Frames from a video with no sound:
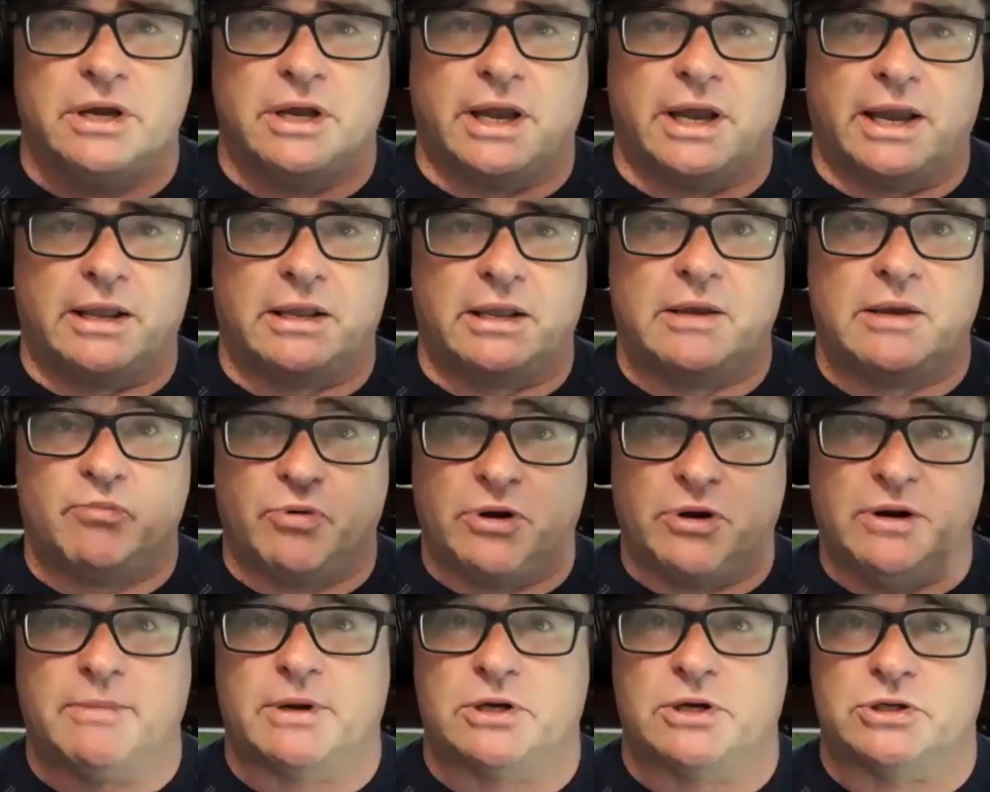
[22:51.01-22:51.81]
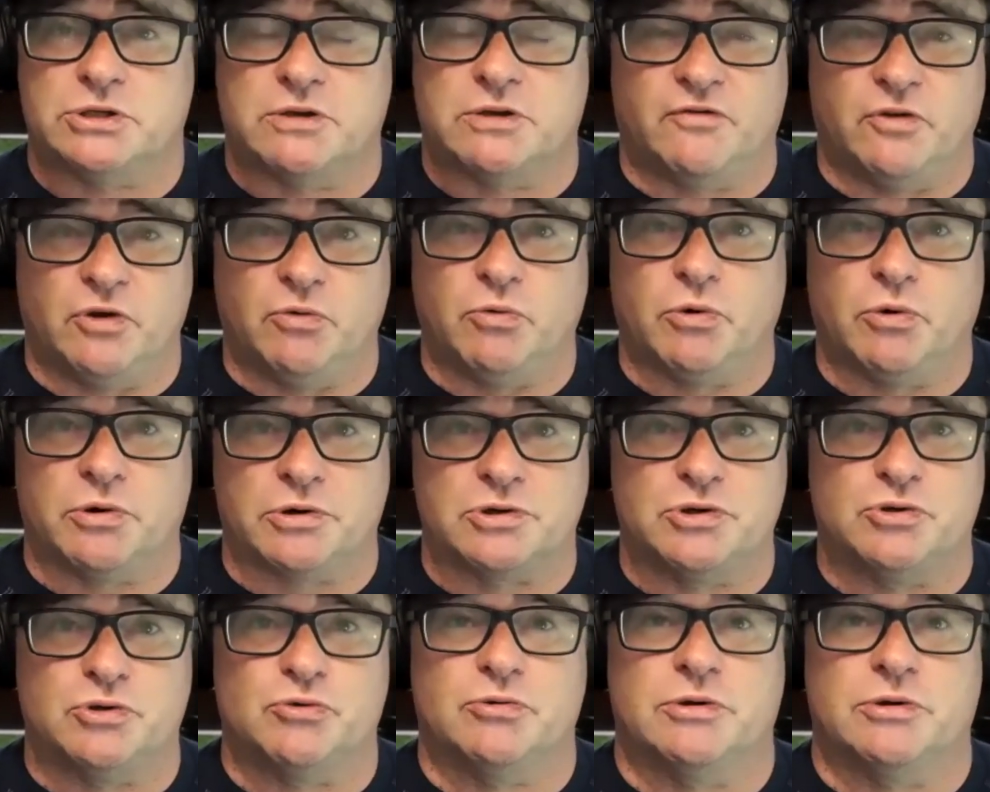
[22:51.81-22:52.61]
And he pretty much, if you
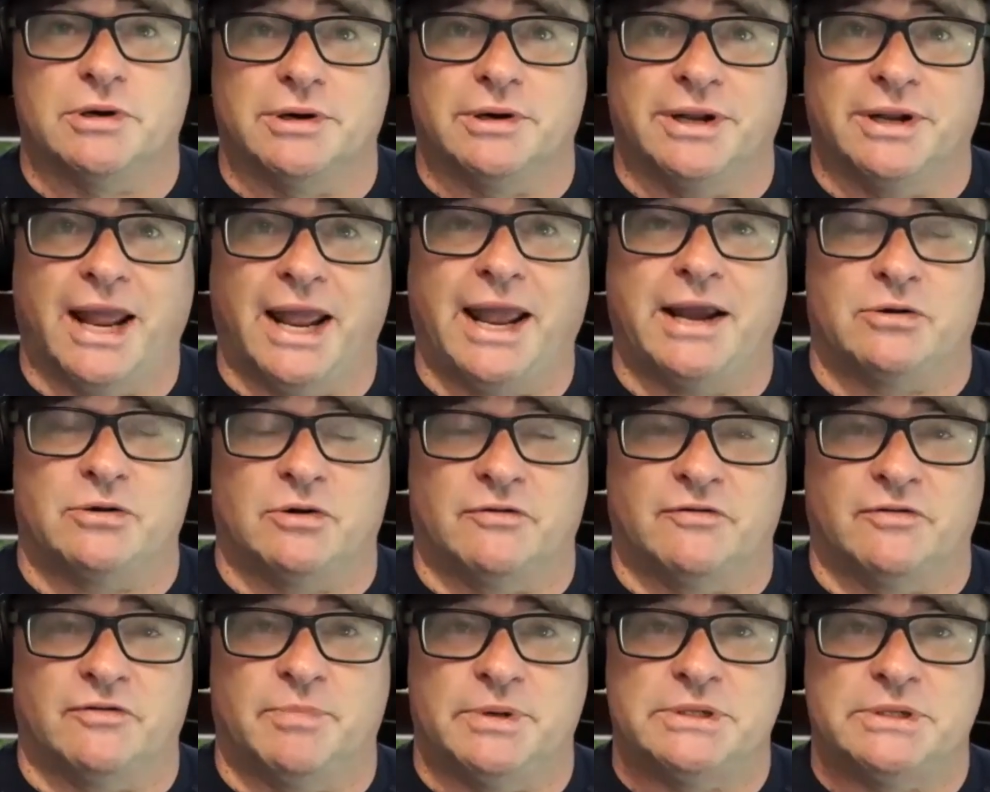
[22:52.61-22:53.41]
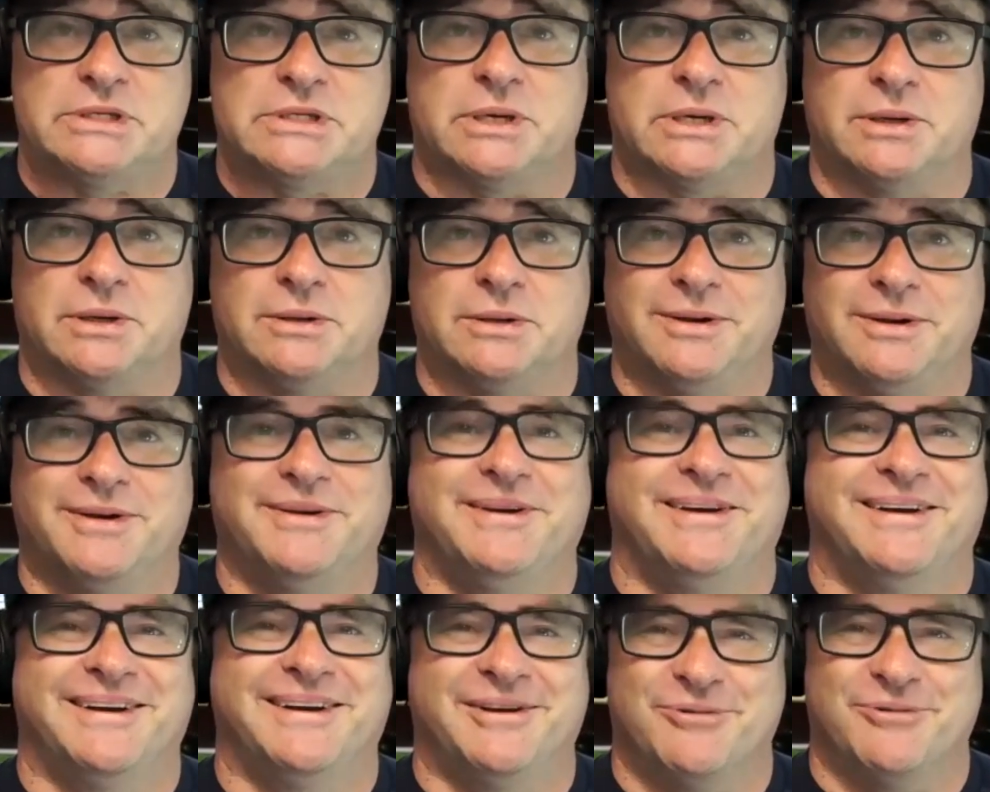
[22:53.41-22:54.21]
wanted to do an act of a biscuit
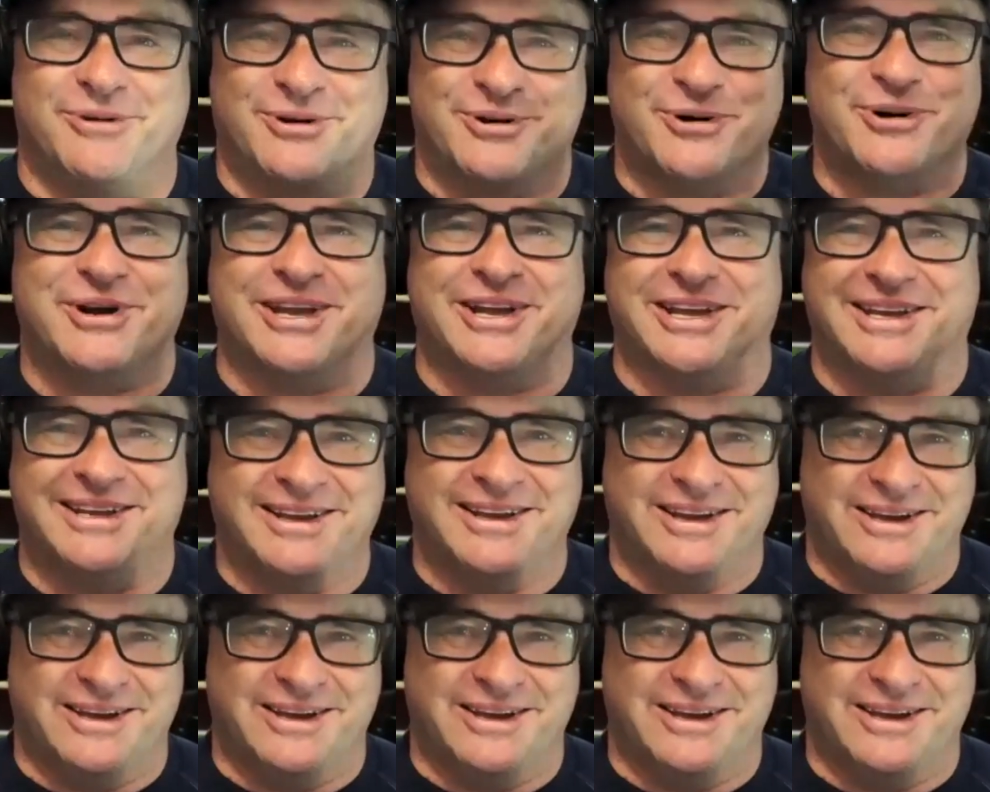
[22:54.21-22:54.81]
or cookie,